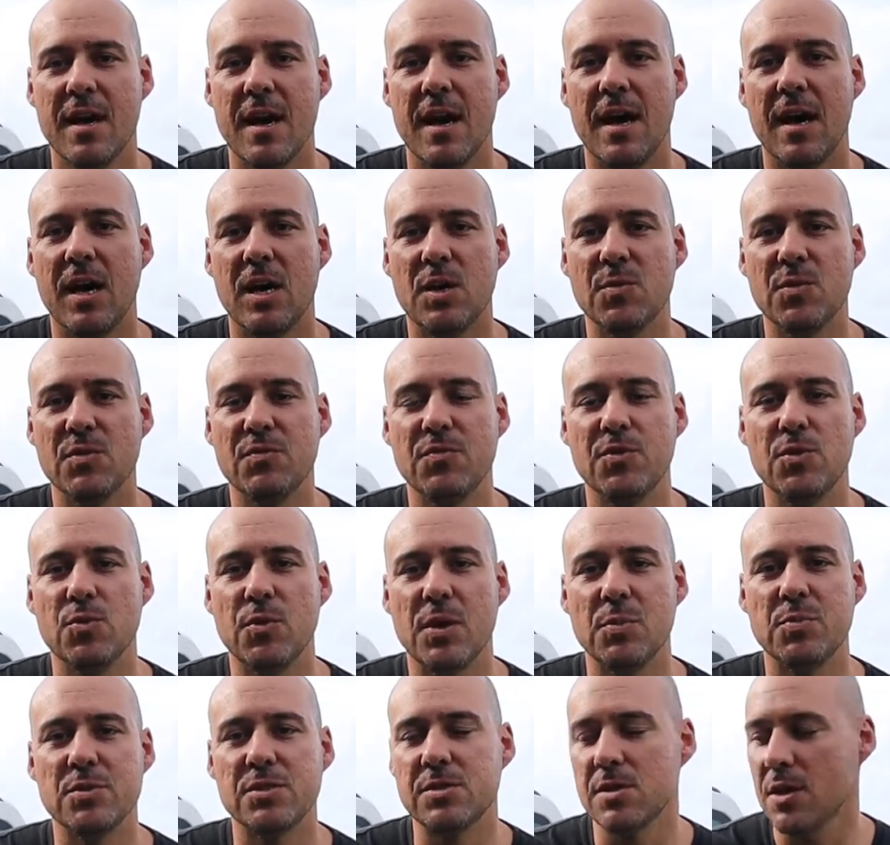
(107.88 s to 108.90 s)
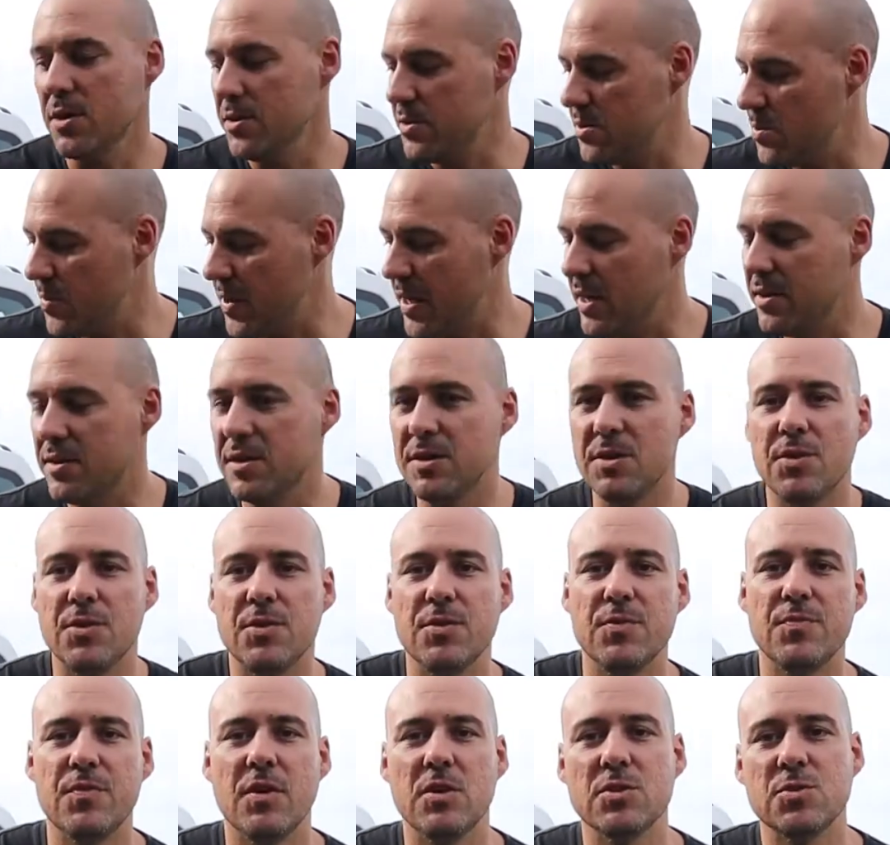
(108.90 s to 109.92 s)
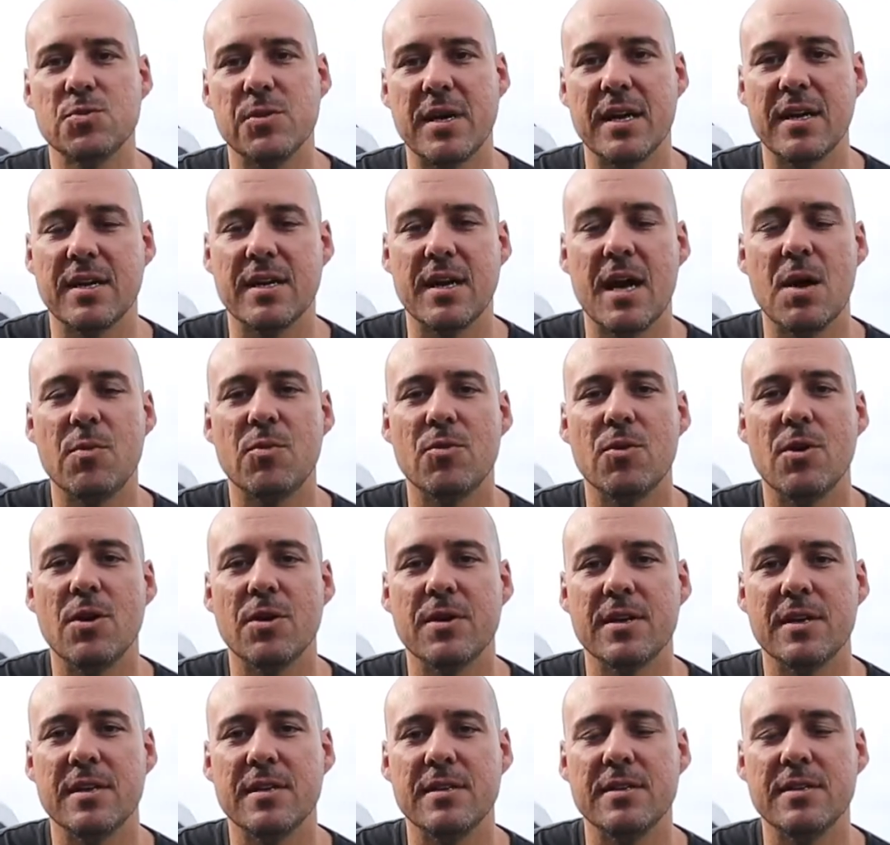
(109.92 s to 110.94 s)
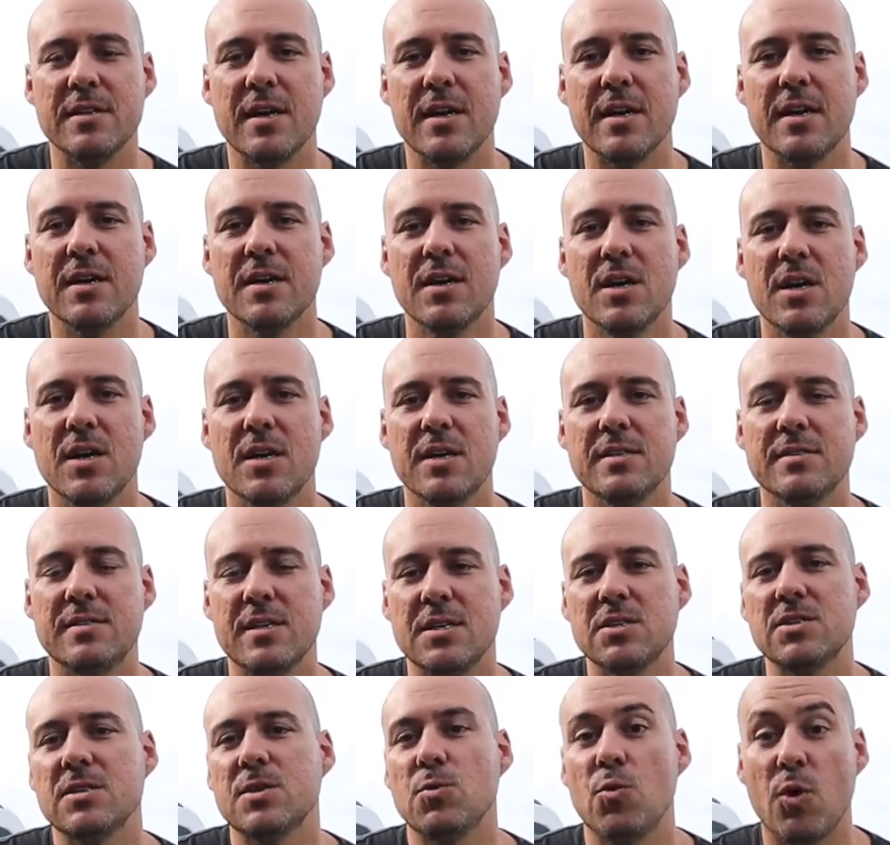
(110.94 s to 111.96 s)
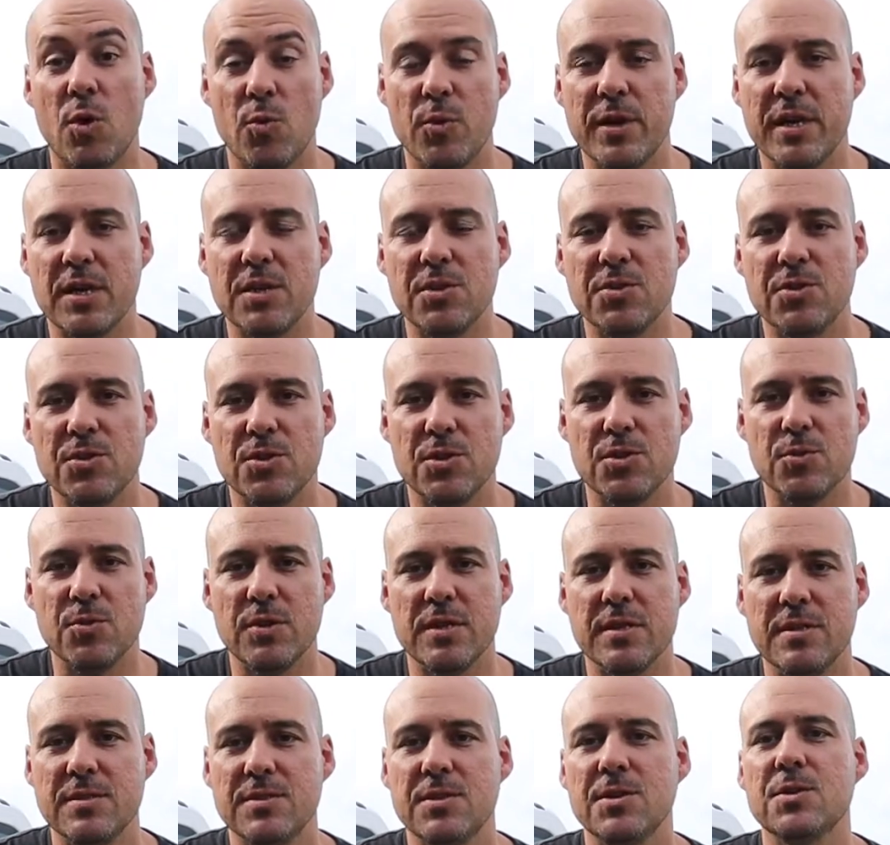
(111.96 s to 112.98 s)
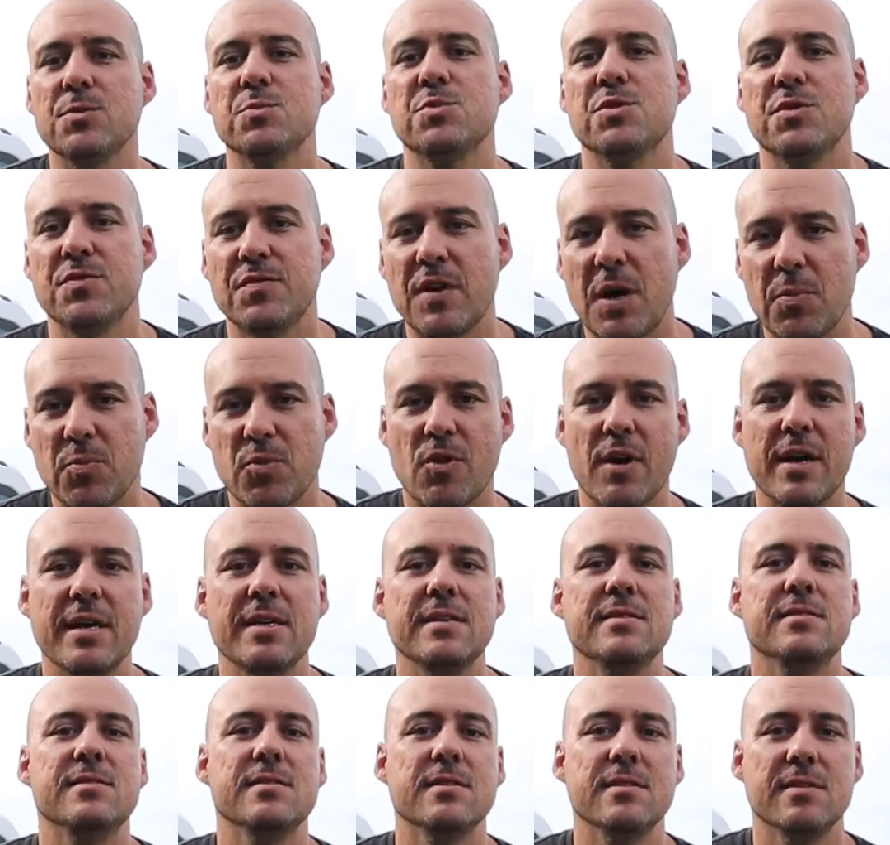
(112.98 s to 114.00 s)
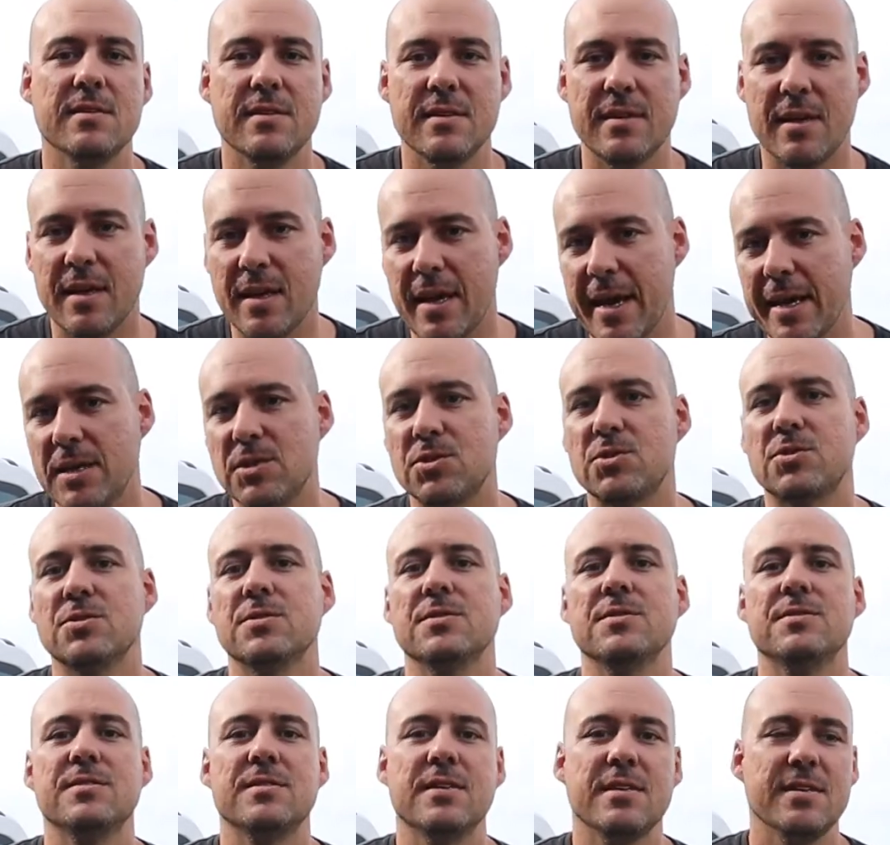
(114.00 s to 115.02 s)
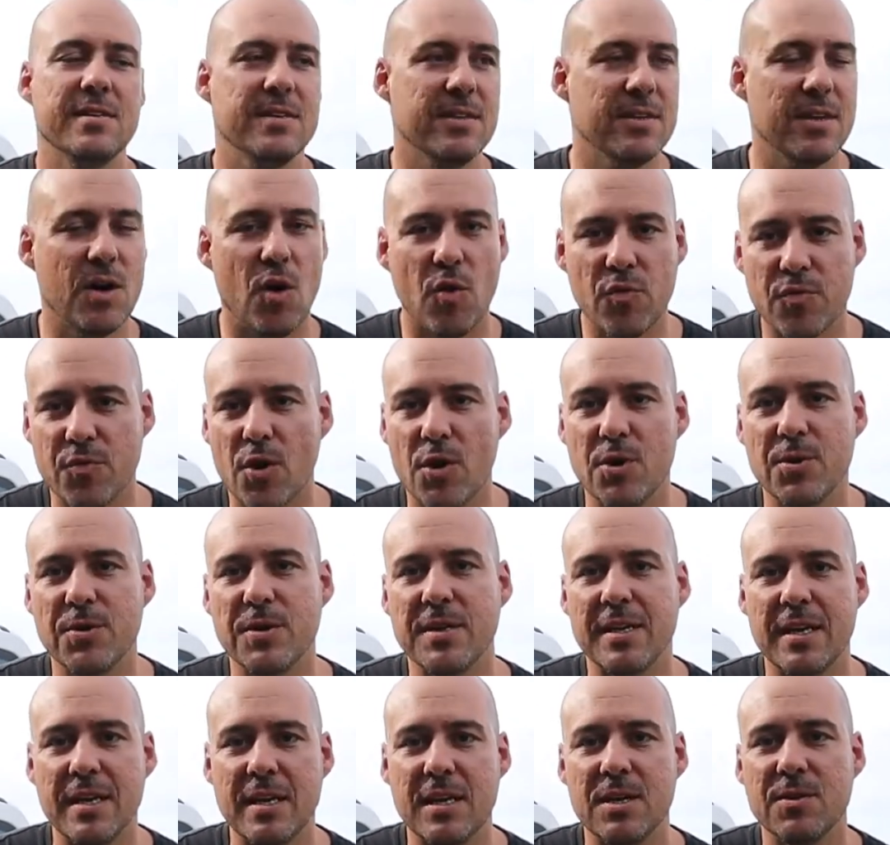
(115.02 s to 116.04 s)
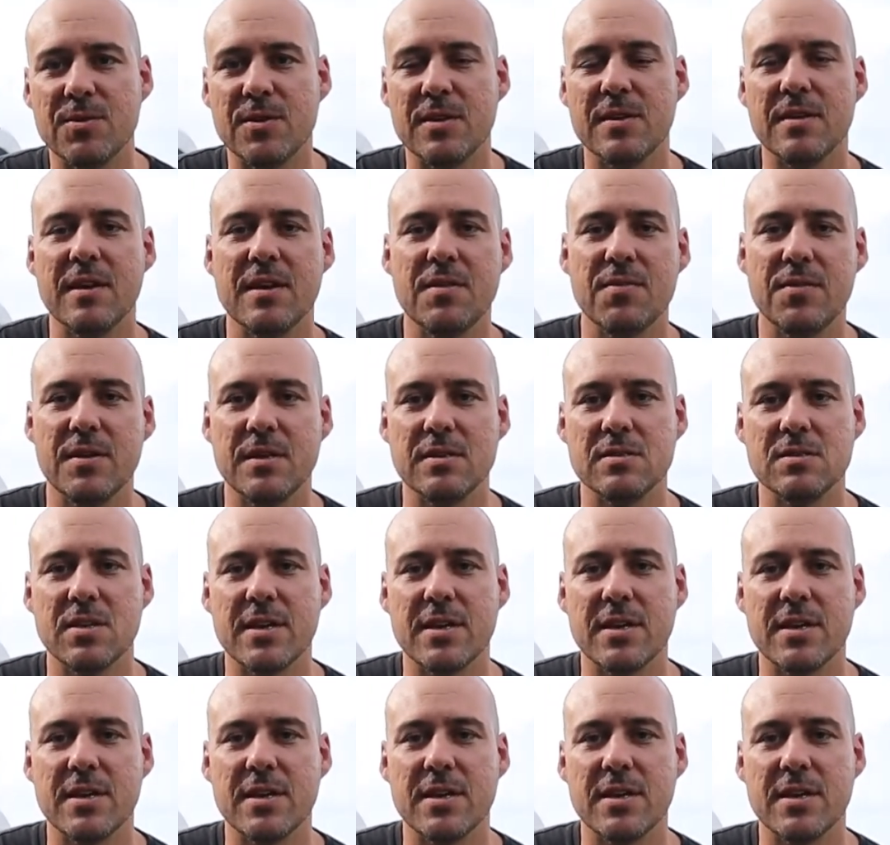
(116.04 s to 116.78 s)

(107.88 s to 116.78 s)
a few episodes about the new Volkswagen Amarok and essentially what we're going to do to it in terms of upgrades and extras and off-road gear and things